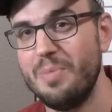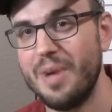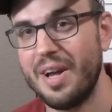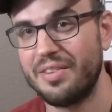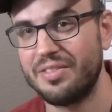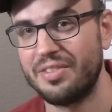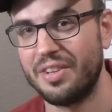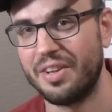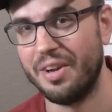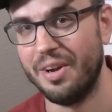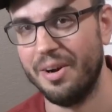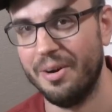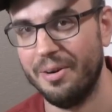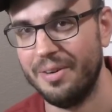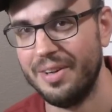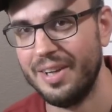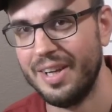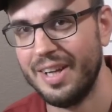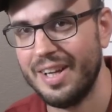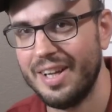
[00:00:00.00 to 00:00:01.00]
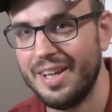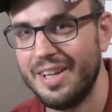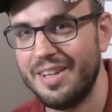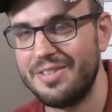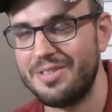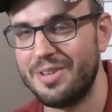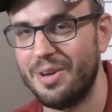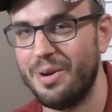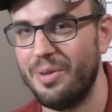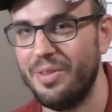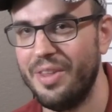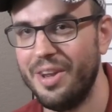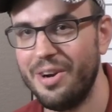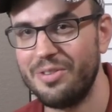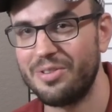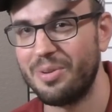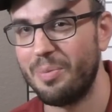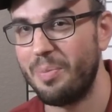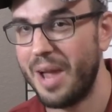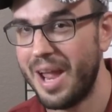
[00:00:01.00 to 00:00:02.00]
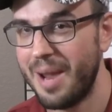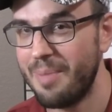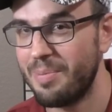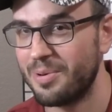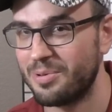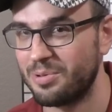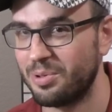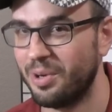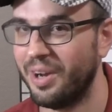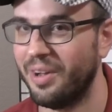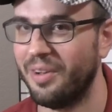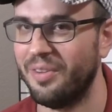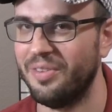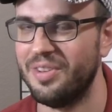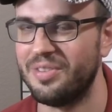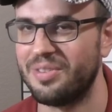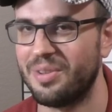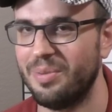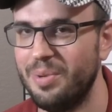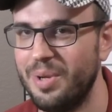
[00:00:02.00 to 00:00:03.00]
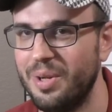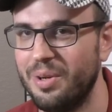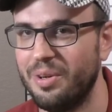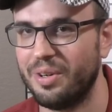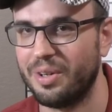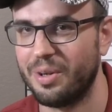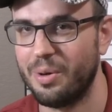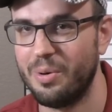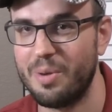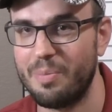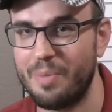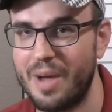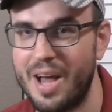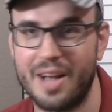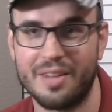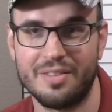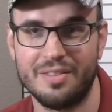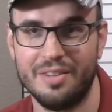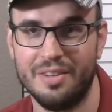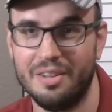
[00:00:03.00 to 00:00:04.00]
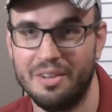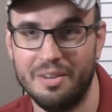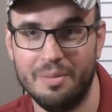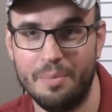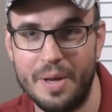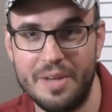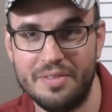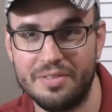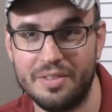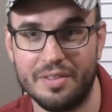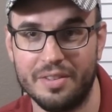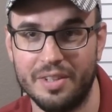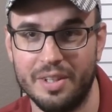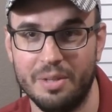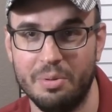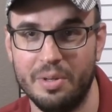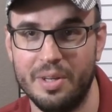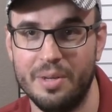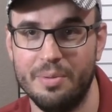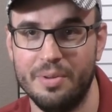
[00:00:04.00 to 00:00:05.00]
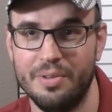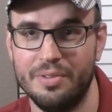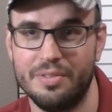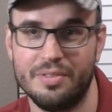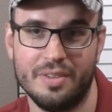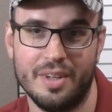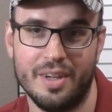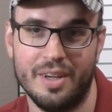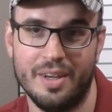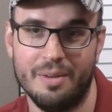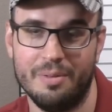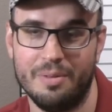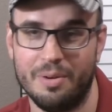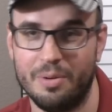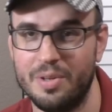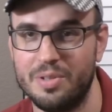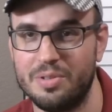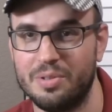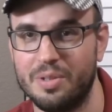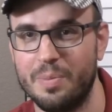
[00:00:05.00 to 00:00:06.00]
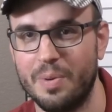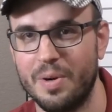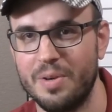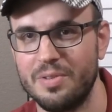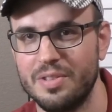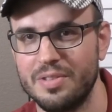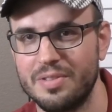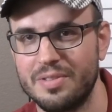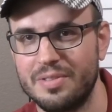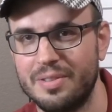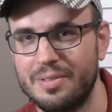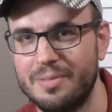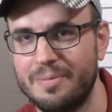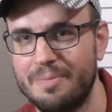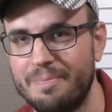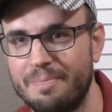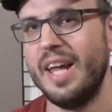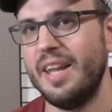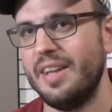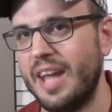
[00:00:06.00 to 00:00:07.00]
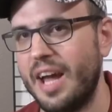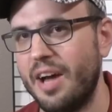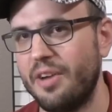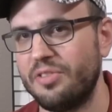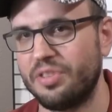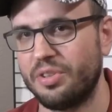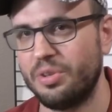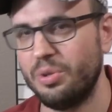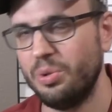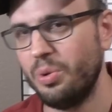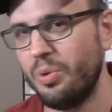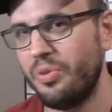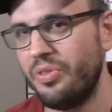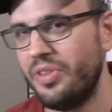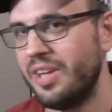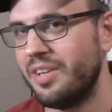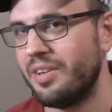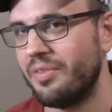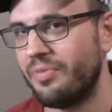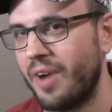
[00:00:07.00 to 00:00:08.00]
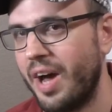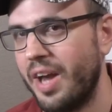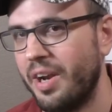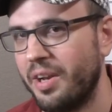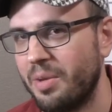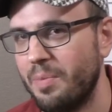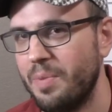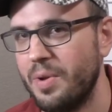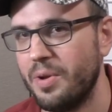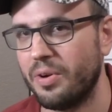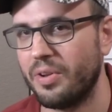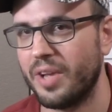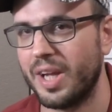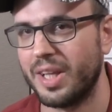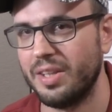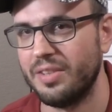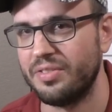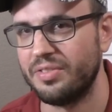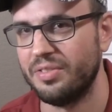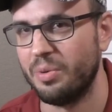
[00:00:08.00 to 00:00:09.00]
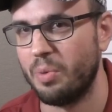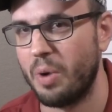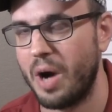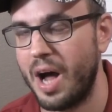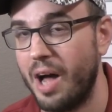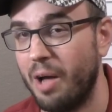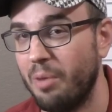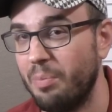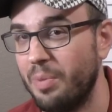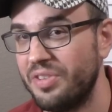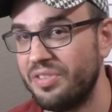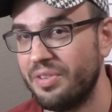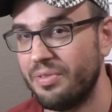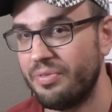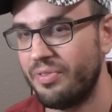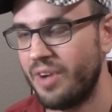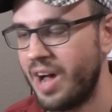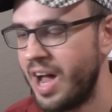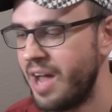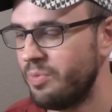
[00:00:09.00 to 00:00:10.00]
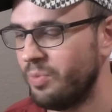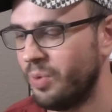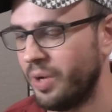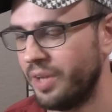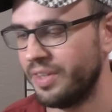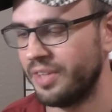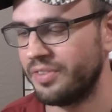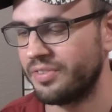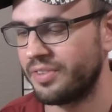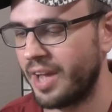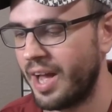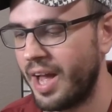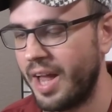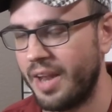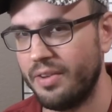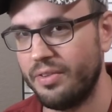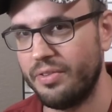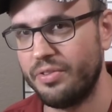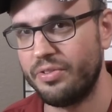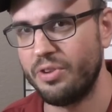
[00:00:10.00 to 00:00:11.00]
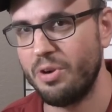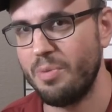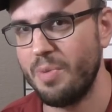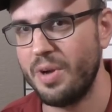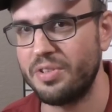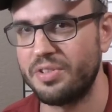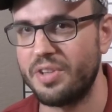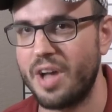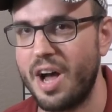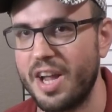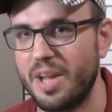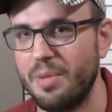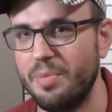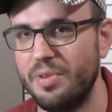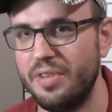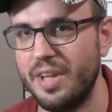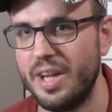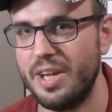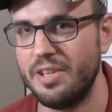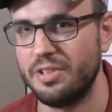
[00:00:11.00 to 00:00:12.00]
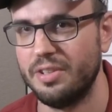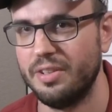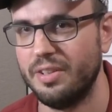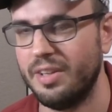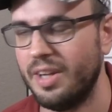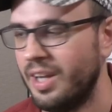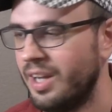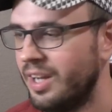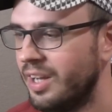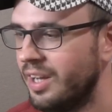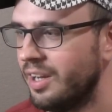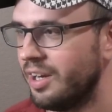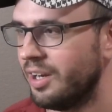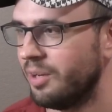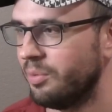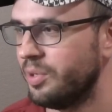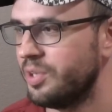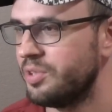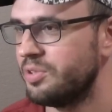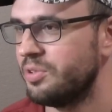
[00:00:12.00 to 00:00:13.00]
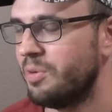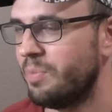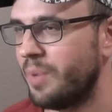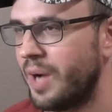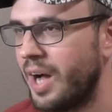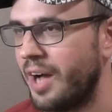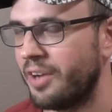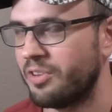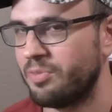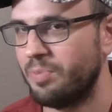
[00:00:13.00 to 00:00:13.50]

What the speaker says: Mexico. So there's a paper trail in this computer going back to basically when it was originally purchased. Now, it's a cool thing to find a computer like this in the wild, but to find one that's got so much documentation, original box